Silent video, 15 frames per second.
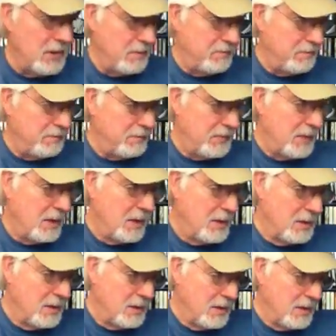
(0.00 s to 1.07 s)
one.
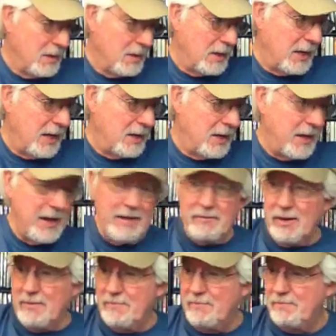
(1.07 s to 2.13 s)
Glad to have
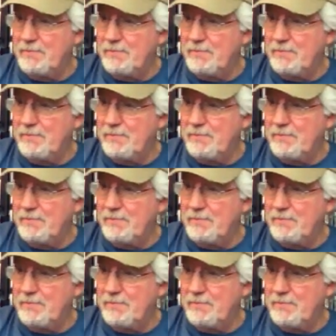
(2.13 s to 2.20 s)
it.